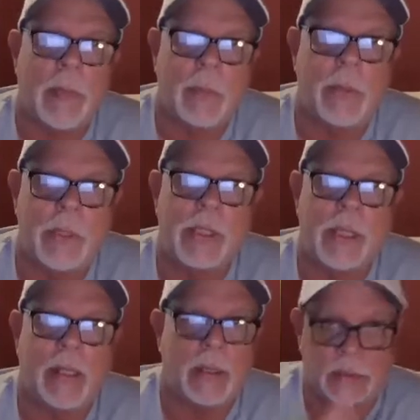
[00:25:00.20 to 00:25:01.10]
When you
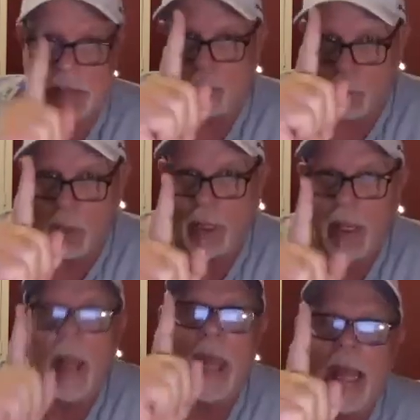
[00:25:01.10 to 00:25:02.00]
say that's step
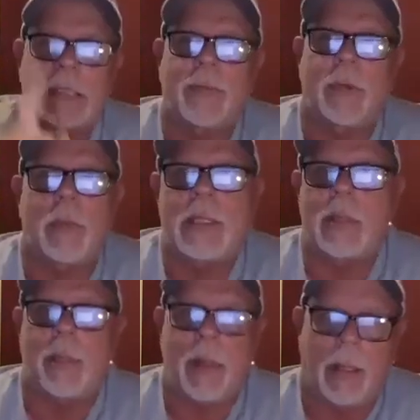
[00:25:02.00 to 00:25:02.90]
one, ask for the
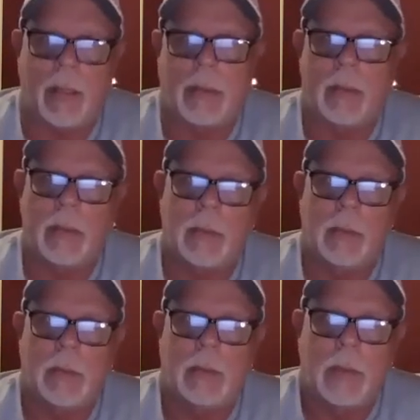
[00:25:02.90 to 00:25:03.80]
recipe.
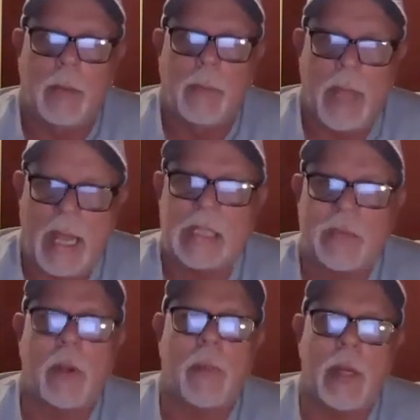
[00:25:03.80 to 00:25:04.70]
Ask
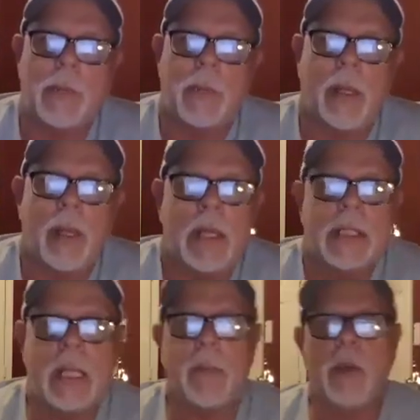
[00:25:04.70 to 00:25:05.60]
for the recipe.
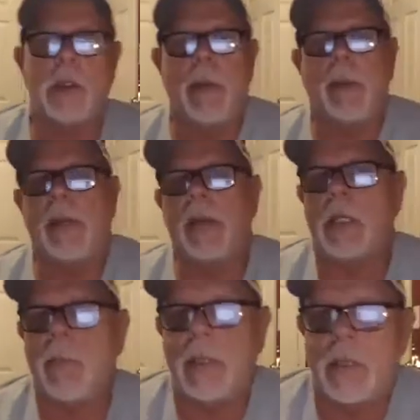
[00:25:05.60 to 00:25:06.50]
See, most people in
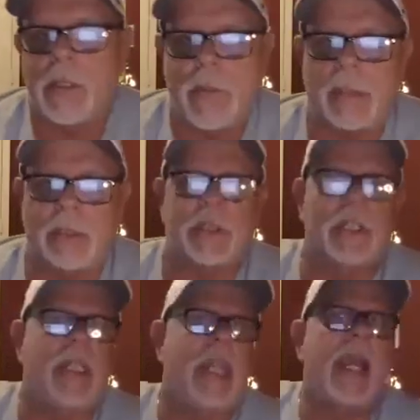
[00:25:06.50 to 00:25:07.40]
this business try to
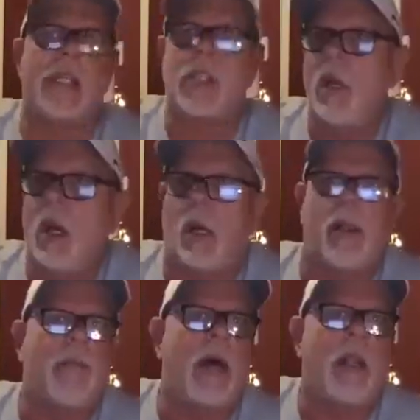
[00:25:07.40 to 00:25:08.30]
just guess or
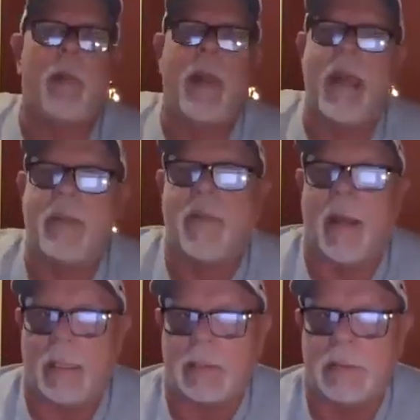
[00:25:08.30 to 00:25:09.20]
they follow bad
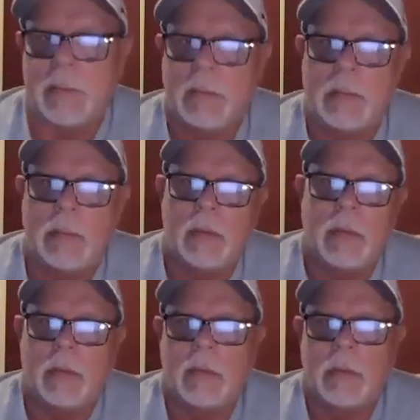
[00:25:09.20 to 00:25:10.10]
advice.
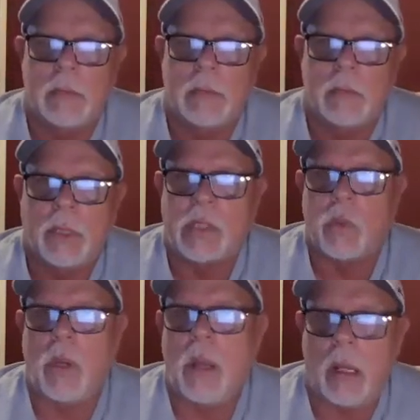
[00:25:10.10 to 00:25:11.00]
Guess
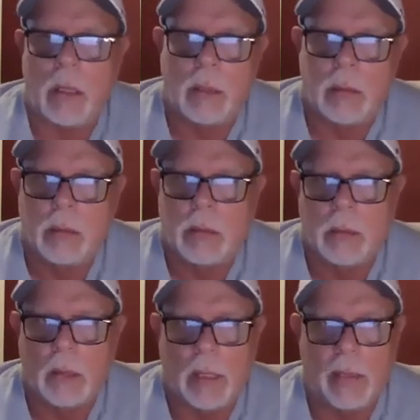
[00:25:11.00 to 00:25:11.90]
what?
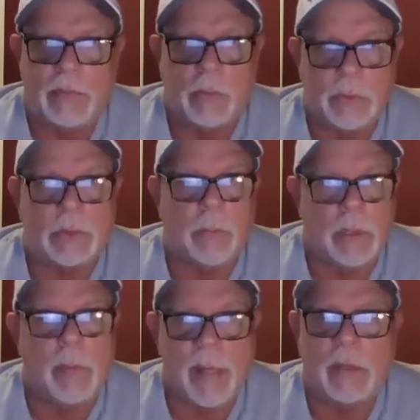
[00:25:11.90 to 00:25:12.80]
It leaves you with some
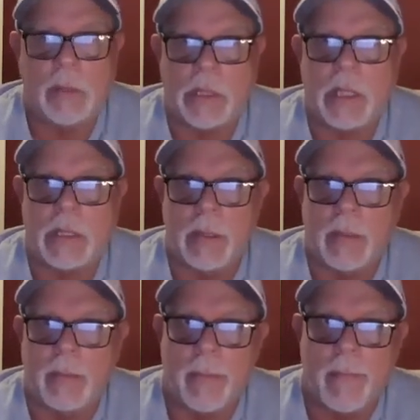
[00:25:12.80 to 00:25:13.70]
really bad cookies
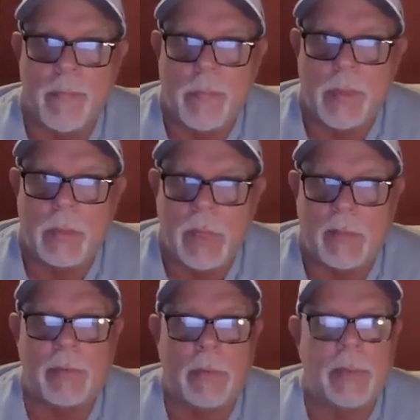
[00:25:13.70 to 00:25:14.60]

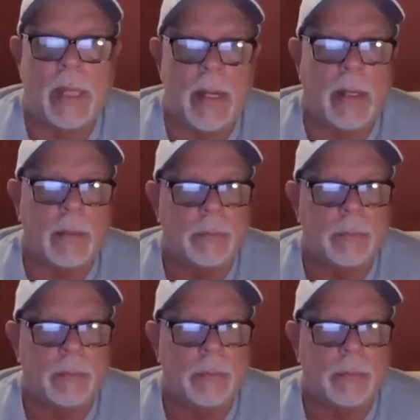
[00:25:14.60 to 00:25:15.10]
right from the beginning.